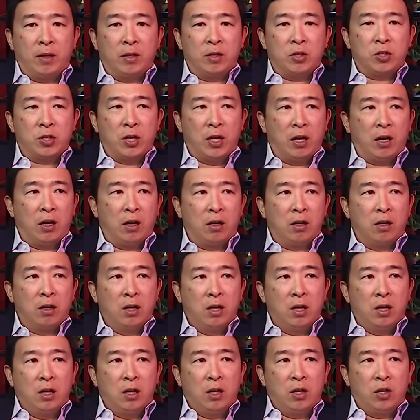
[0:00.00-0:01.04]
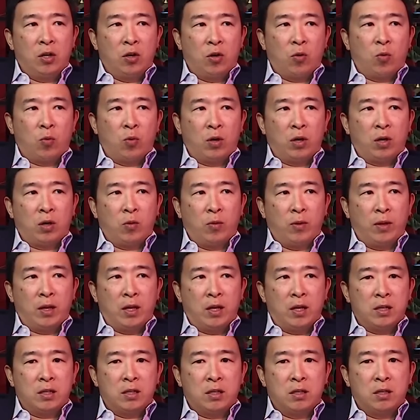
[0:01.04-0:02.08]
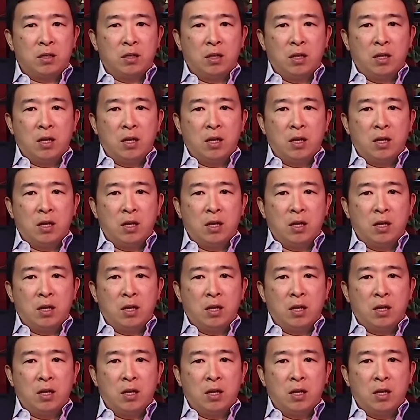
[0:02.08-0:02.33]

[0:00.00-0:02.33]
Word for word: to share your work with us.